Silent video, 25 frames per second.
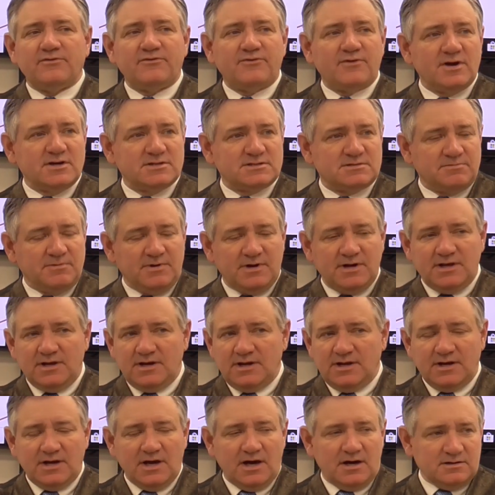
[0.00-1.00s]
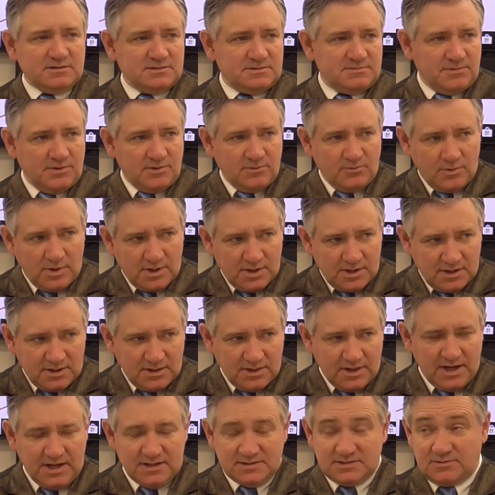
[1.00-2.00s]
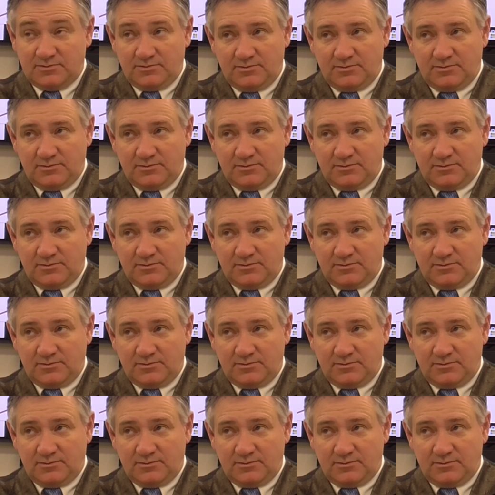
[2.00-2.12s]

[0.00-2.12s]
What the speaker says: freshmen in an Algebra 1 class.